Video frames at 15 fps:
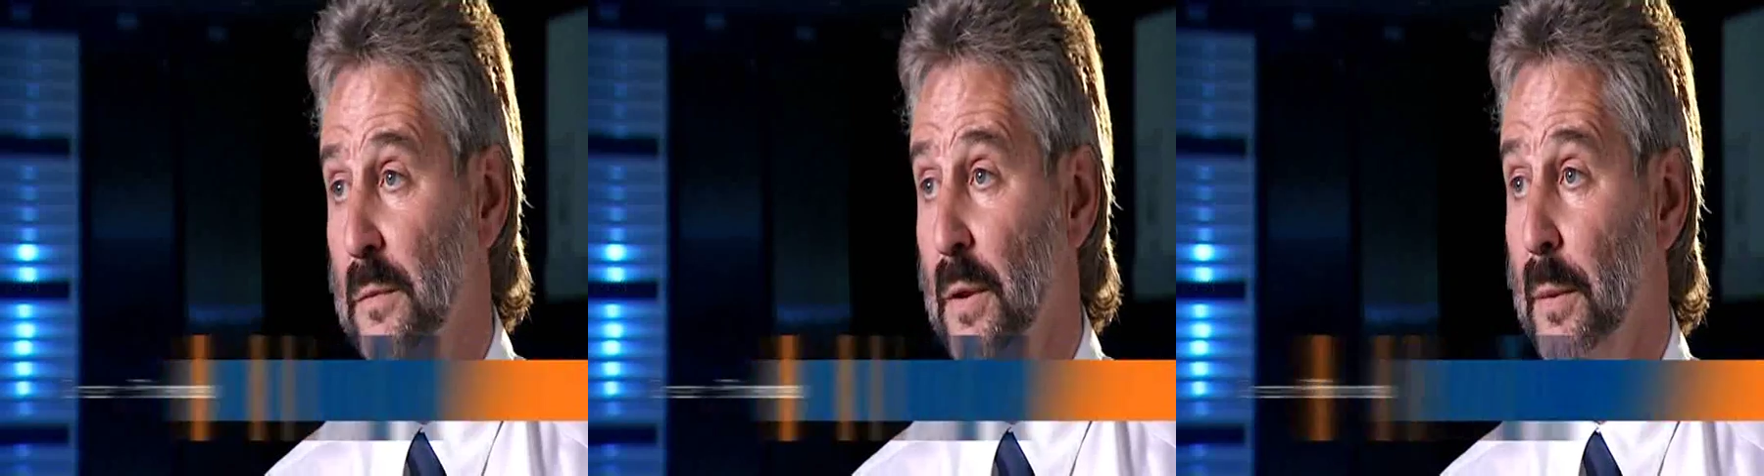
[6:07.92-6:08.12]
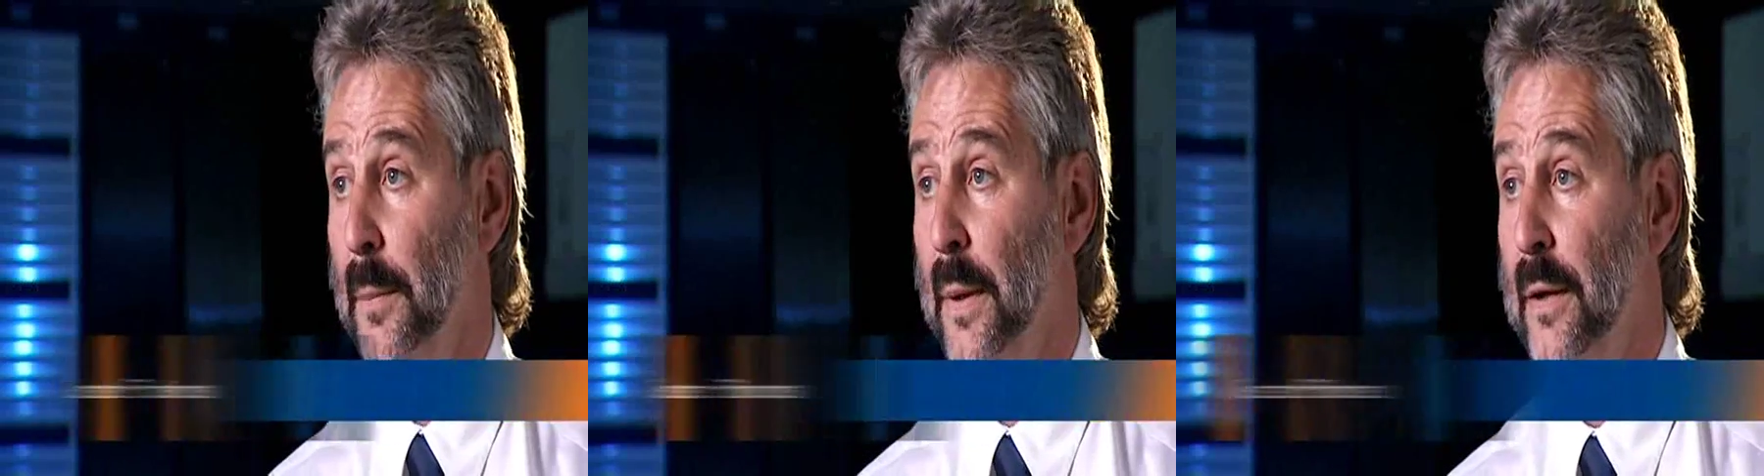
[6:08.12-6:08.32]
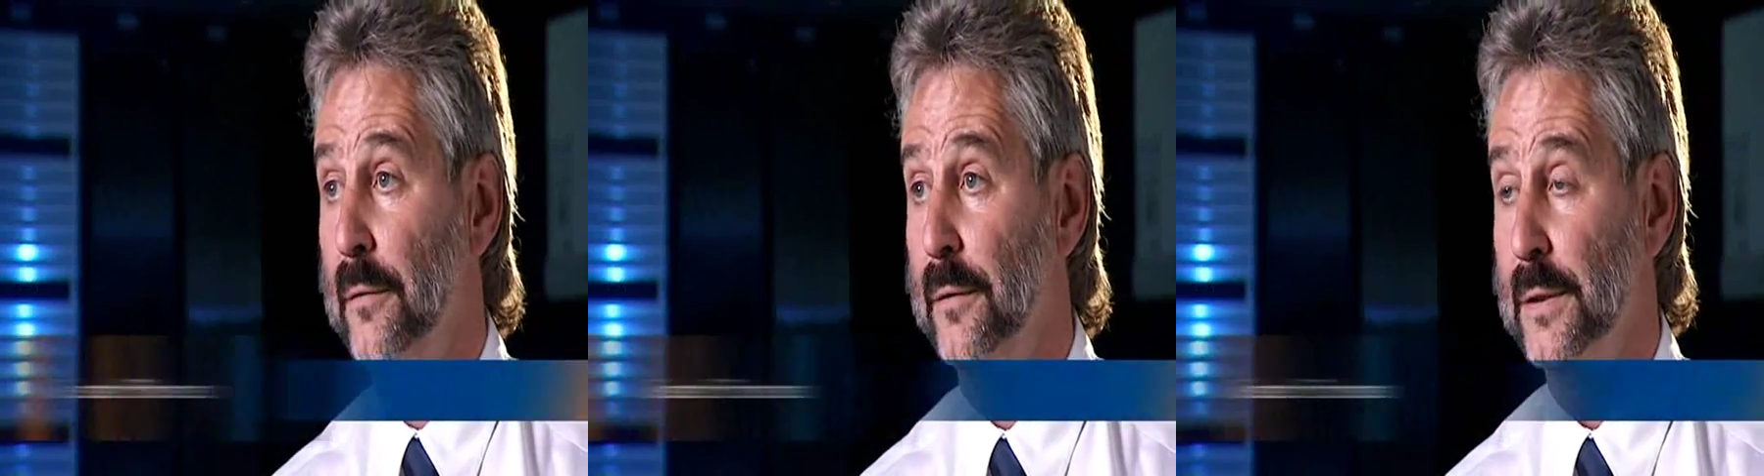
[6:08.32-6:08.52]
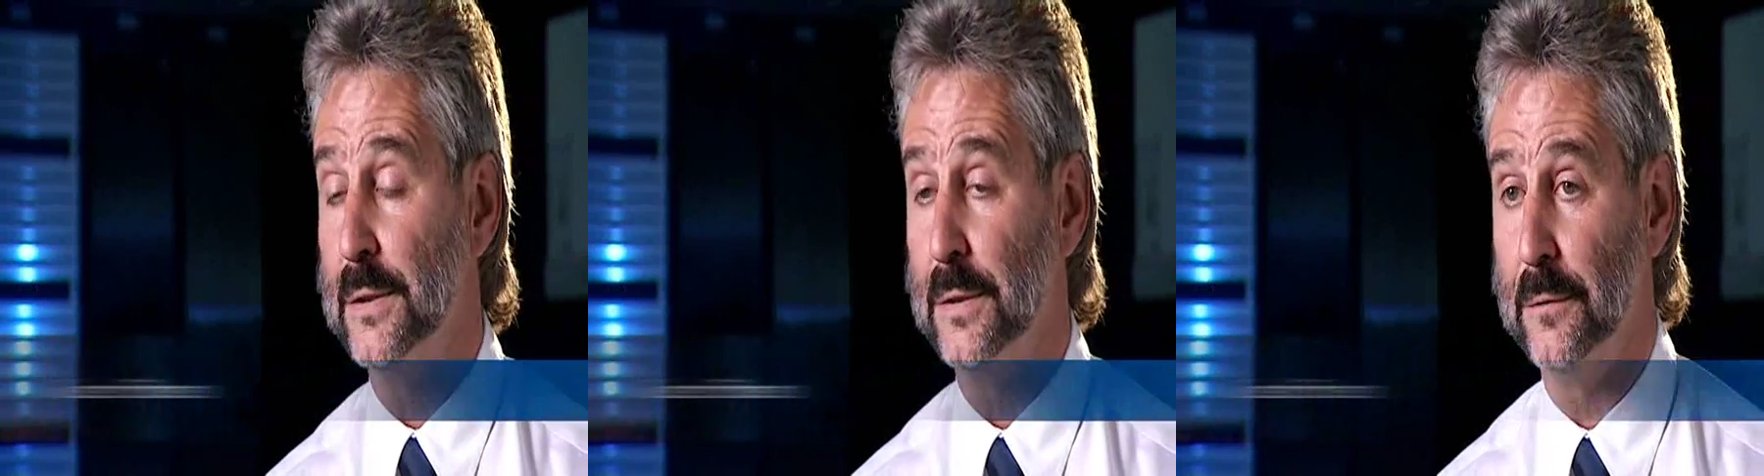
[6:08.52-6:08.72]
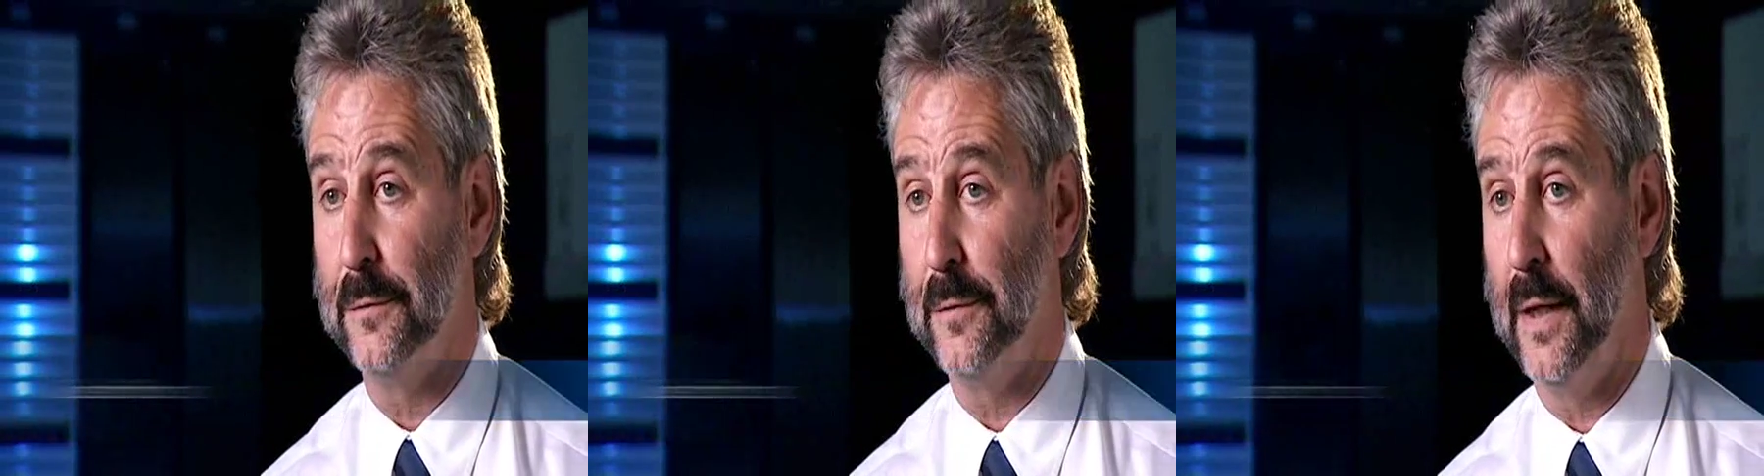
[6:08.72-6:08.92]
With the
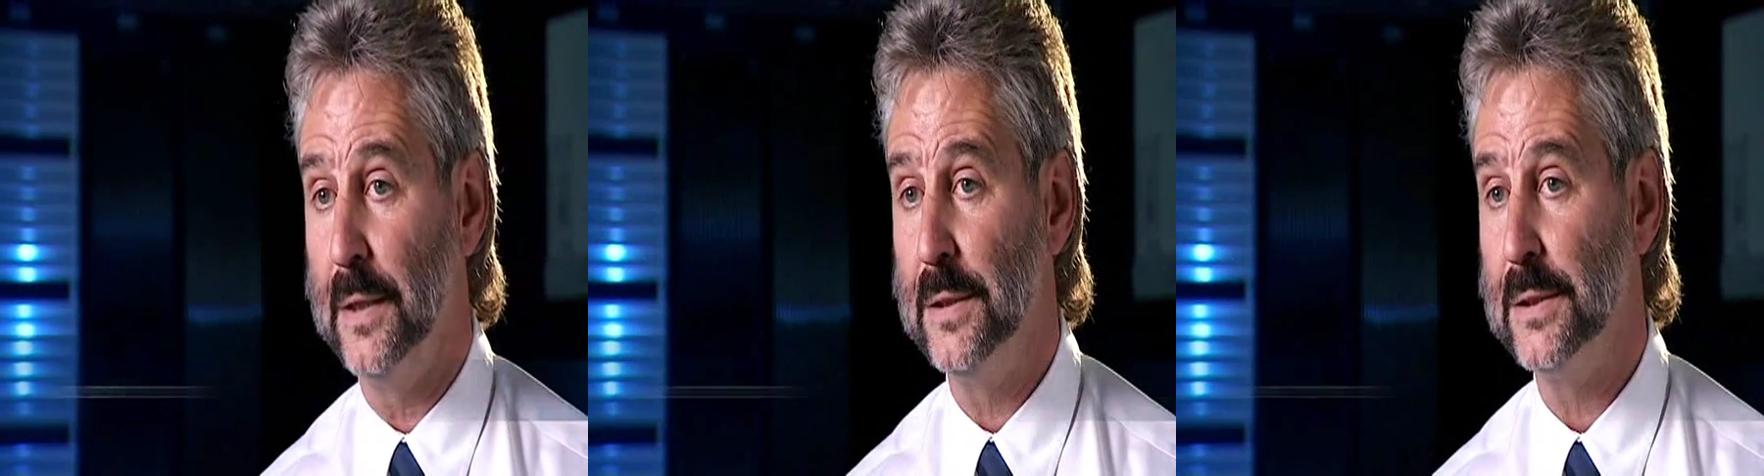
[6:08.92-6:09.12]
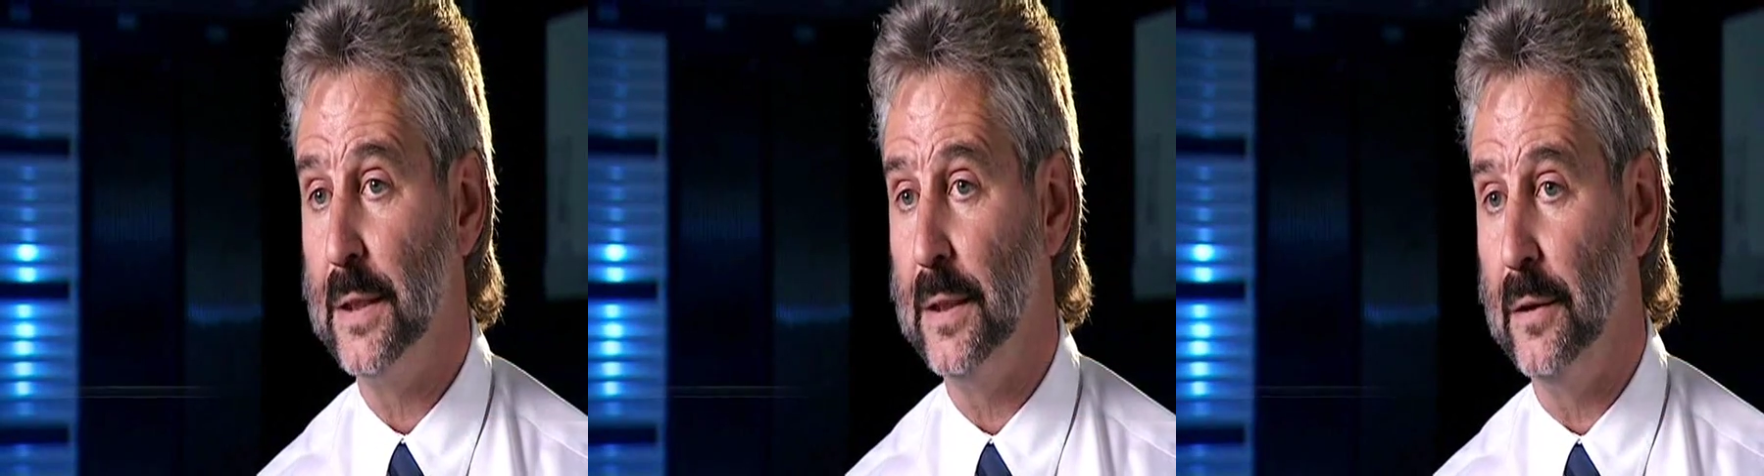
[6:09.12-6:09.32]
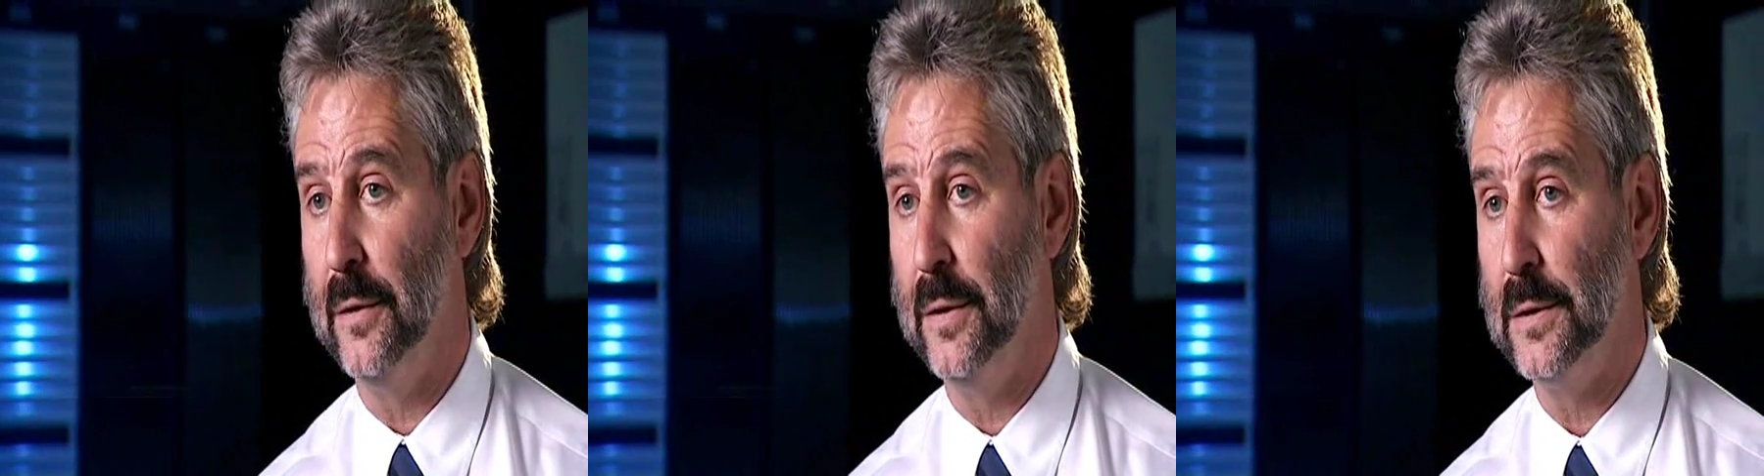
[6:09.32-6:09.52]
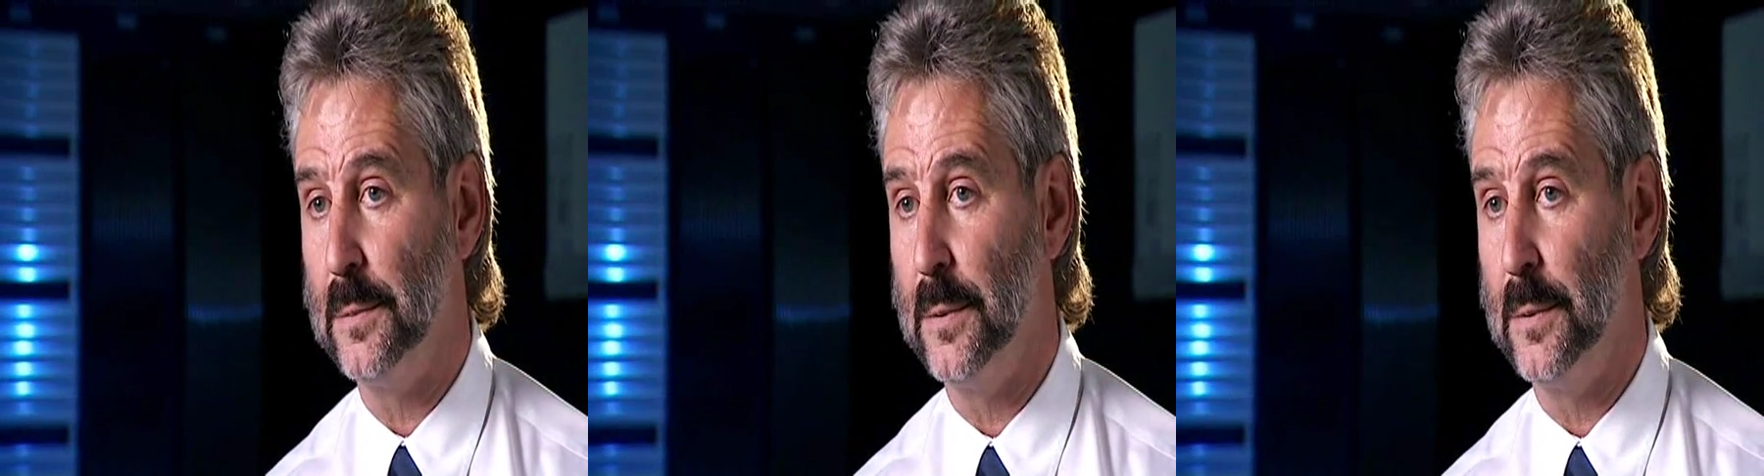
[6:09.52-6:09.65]
benefits of hindsight on this